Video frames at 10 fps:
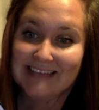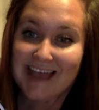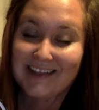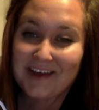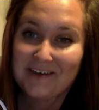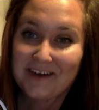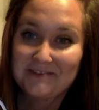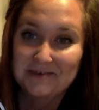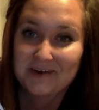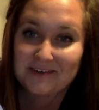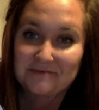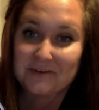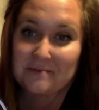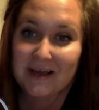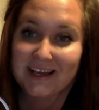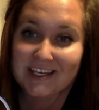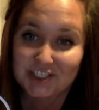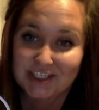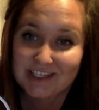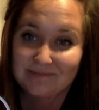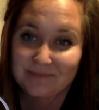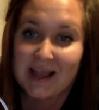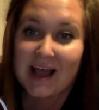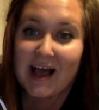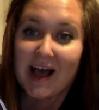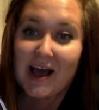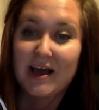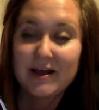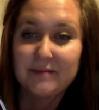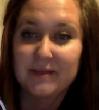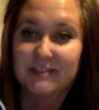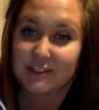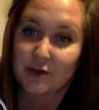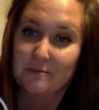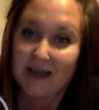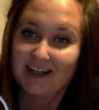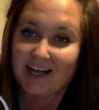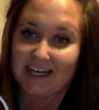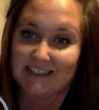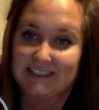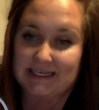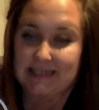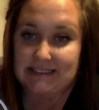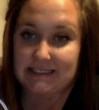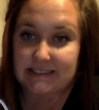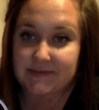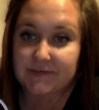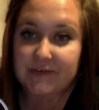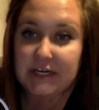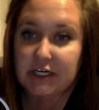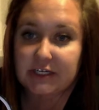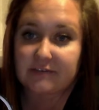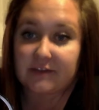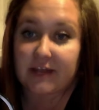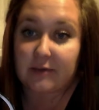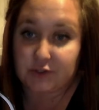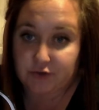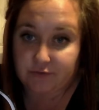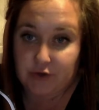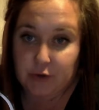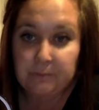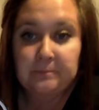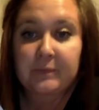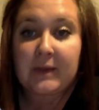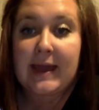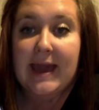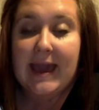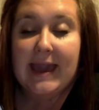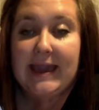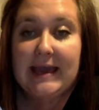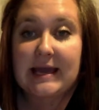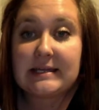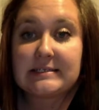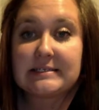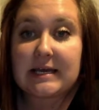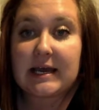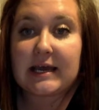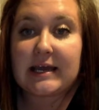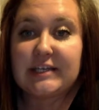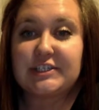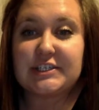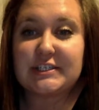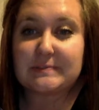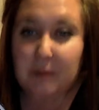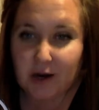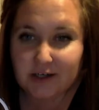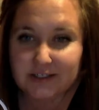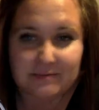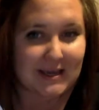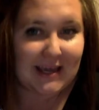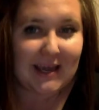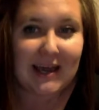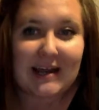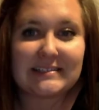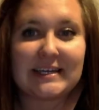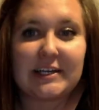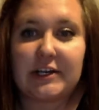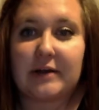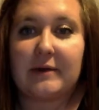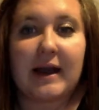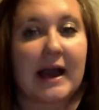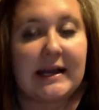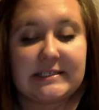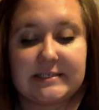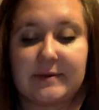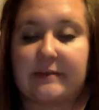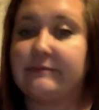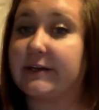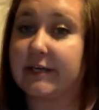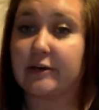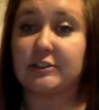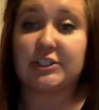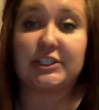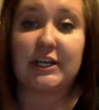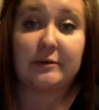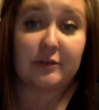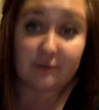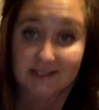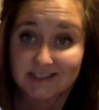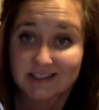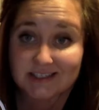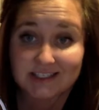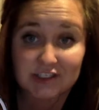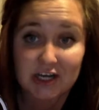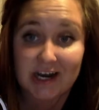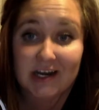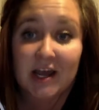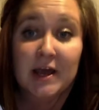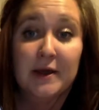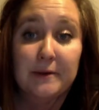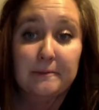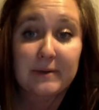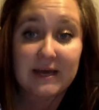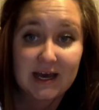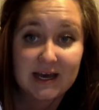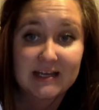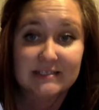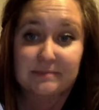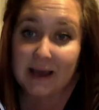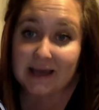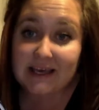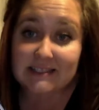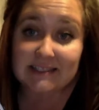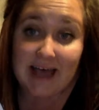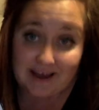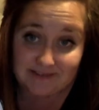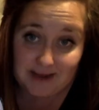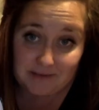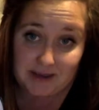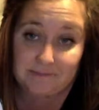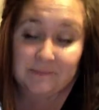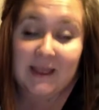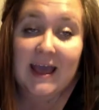Hello everyone from my kitchen. So my class today did some figurative language review and it just sparked me and I said, you know what, I need to make a video to share with the rest of the 6th grade because my kids laughed at me.